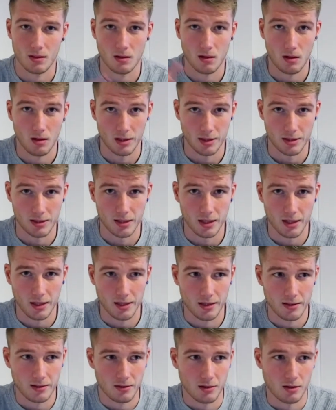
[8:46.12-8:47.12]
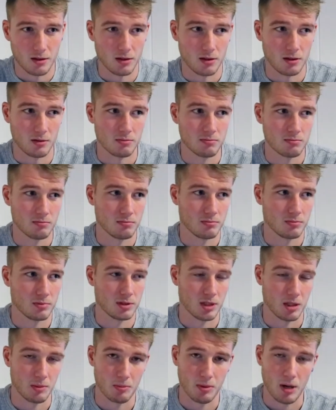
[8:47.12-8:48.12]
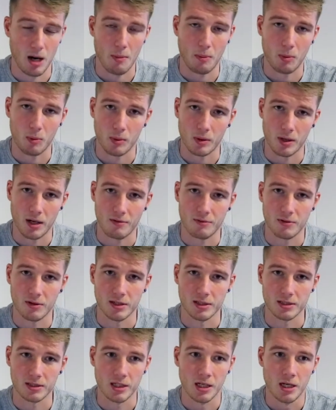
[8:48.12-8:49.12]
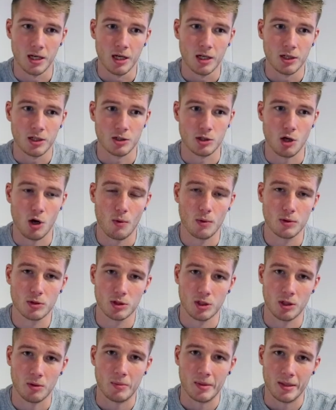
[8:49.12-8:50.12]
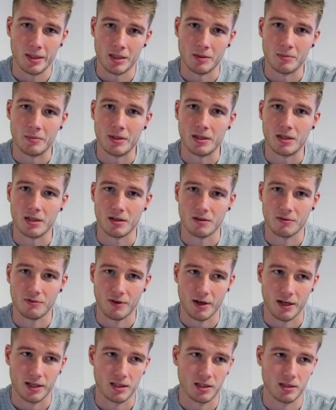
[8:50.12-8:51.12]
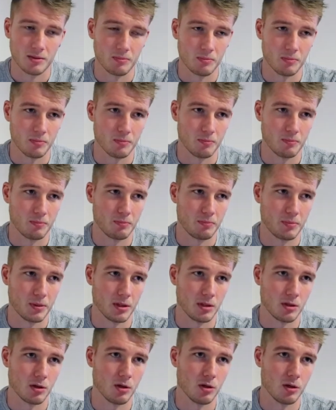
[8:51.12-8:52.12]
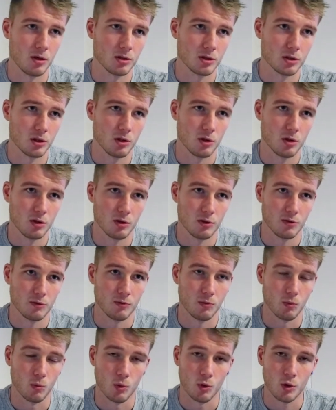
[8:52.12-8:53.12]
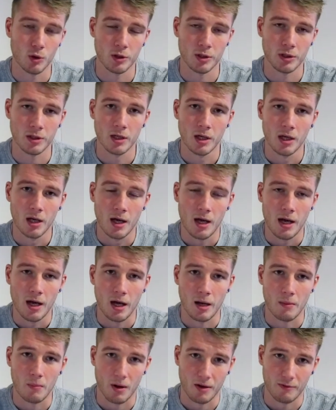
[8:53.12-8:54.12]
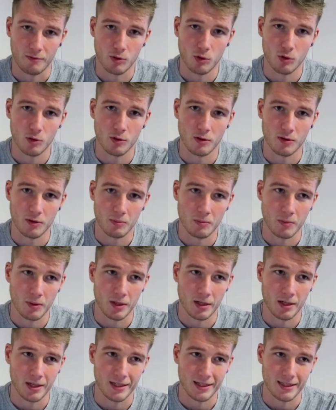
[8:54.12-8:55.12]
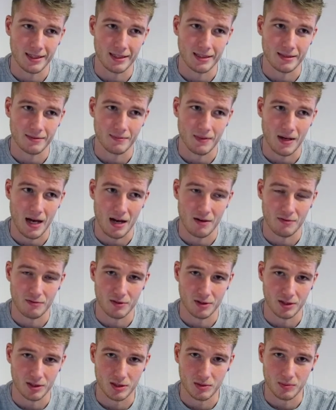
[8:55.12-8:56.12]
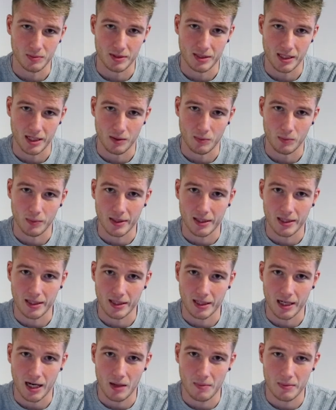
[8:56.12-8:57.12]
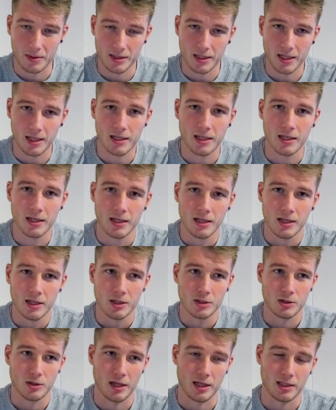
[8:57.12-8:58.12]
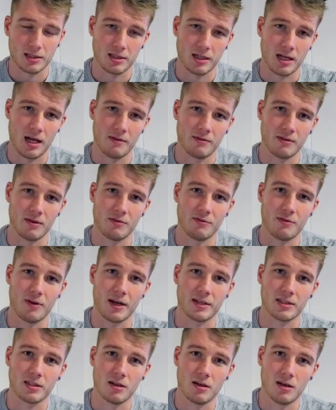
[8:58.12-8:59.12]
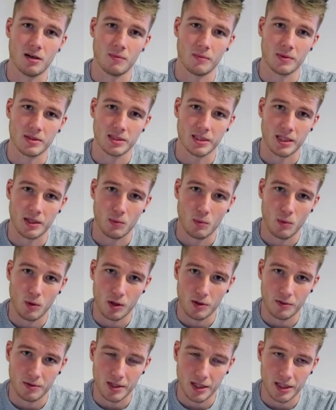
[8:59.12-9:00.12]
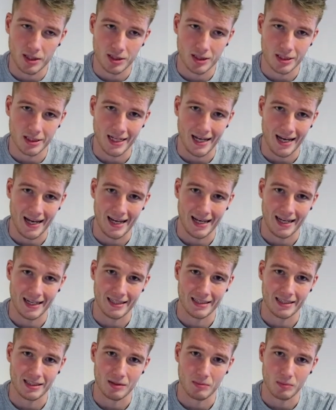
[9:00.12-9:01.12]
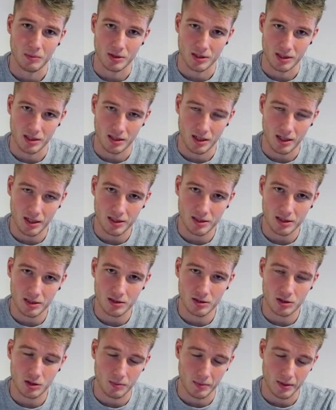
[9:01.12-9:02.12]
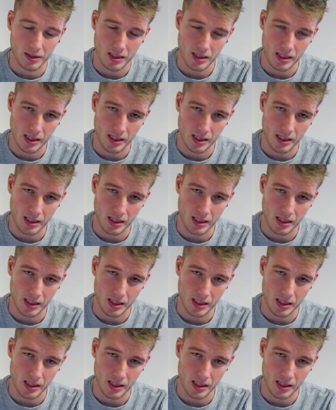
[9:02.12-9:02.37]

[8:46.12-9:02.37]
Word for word: call it diet or say prep or whatever it is, there's always going to be an immediate effect because of one, I've lowered my average, we'd say, weekly carb intake. So that's going to have an effect on, we'd say, water retention and muscle glycogen. It's going to be